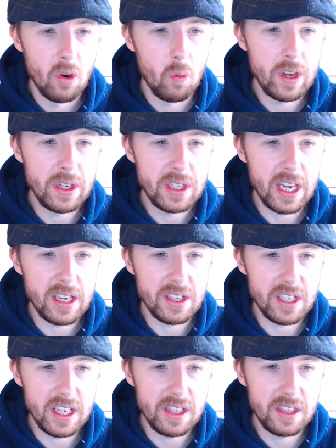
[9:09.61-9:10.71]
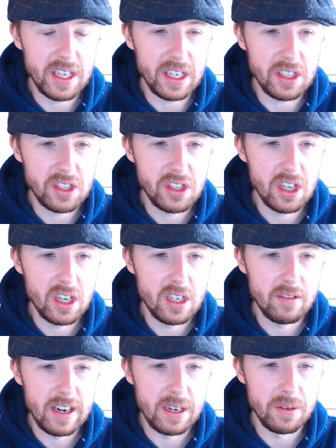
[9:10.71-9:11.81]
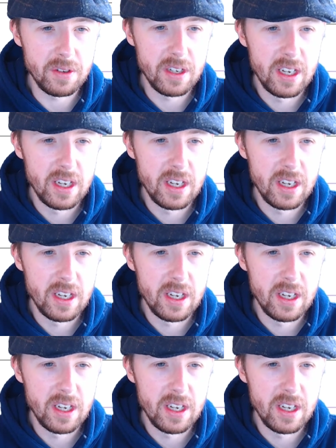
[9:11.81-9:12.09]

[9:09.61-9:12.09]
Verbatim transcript: when you start seeing things turn around,